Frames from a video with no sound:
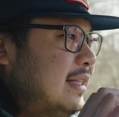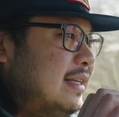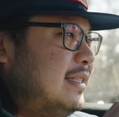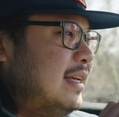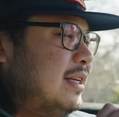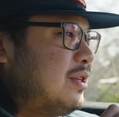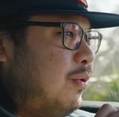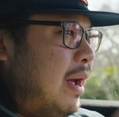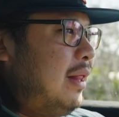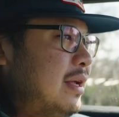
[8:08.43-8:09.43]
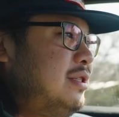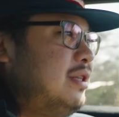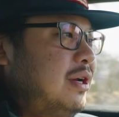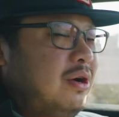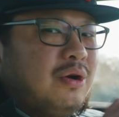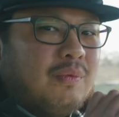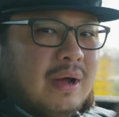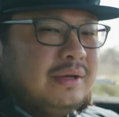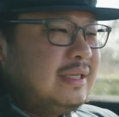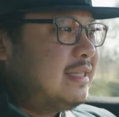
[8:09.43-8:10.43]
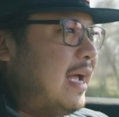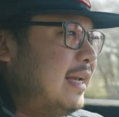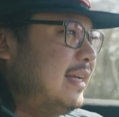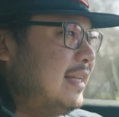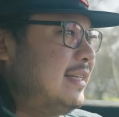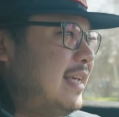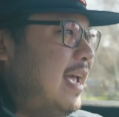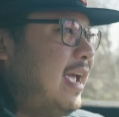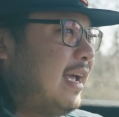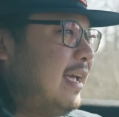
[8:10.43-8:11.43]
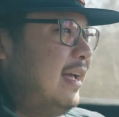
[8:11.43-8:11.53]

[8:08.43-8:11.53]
This thing is a well-engineered, well-designed intake